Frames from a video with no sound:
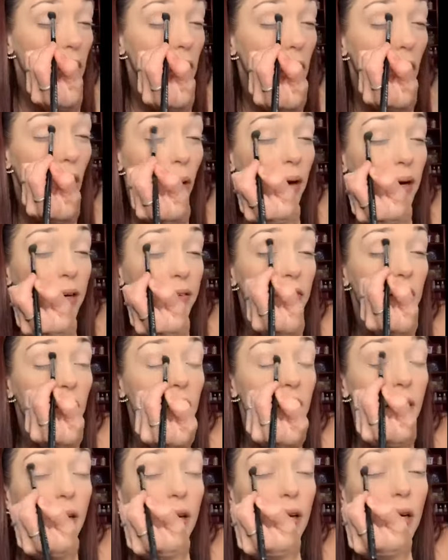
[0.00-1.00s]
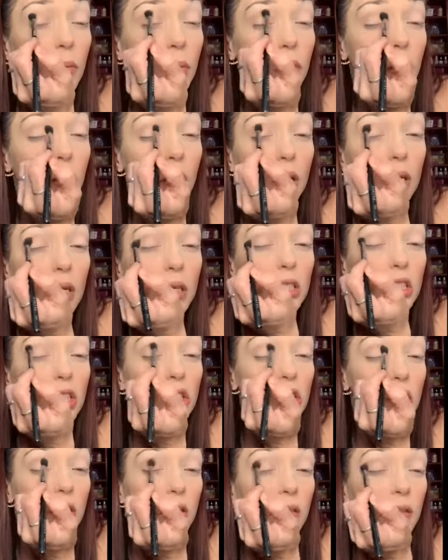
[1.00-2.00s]
Oh, I even had a nail polish
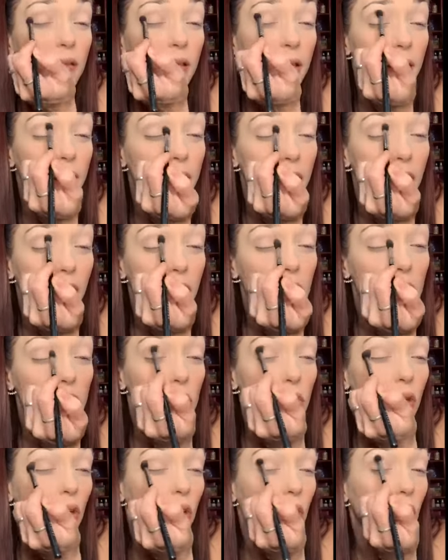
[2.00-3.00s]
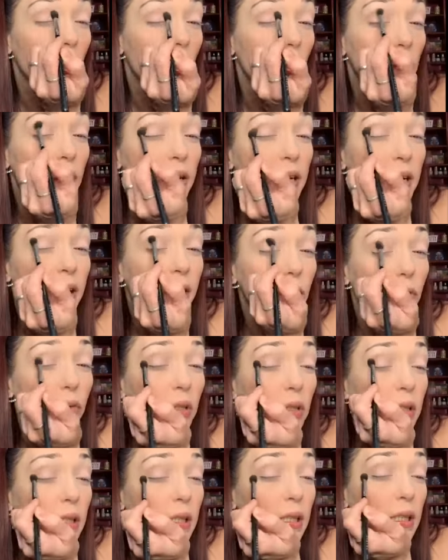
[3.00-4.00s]
that I had on not too long ago, and I
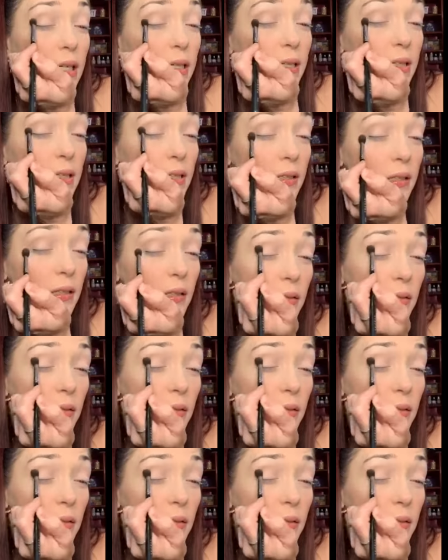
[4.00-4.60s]
really liked it.